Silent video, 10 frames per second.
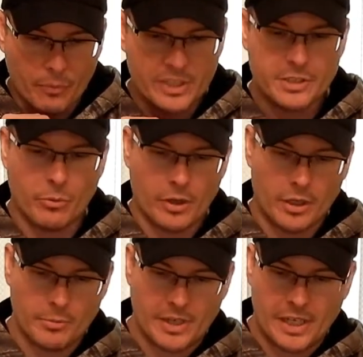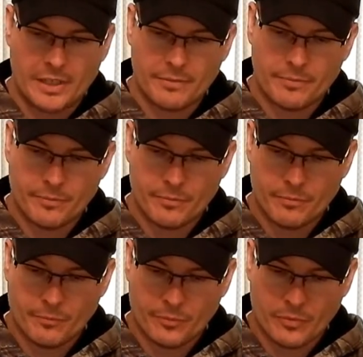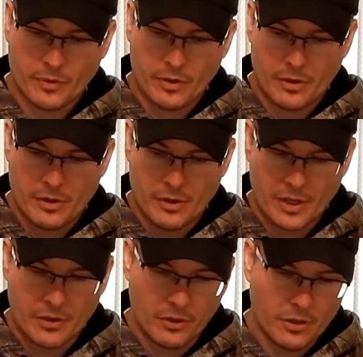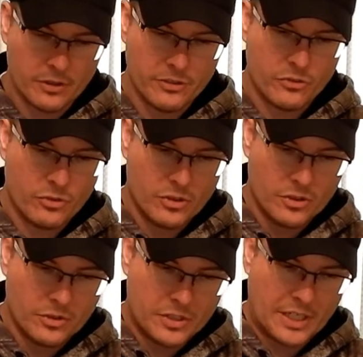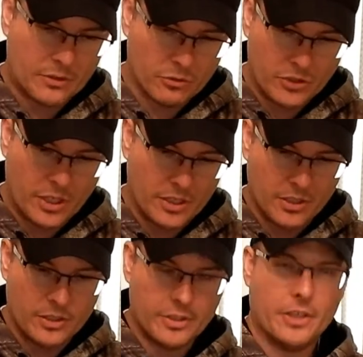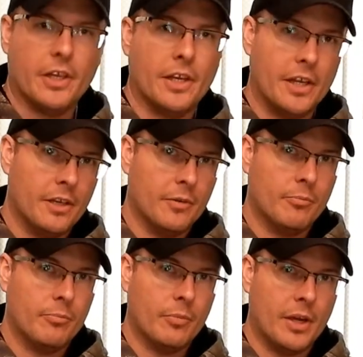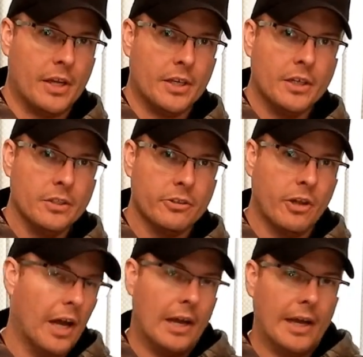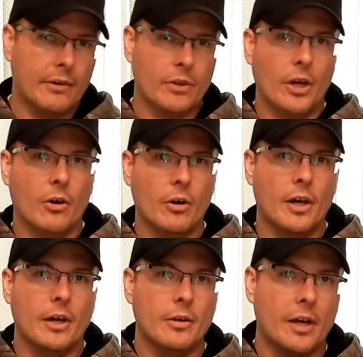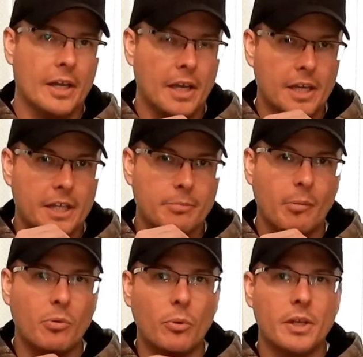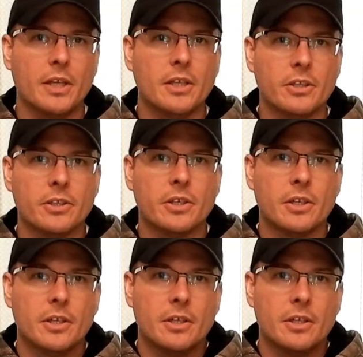we just want to eliminate ARs, tactical shotguns, and handguns? I don't know. I guess my point is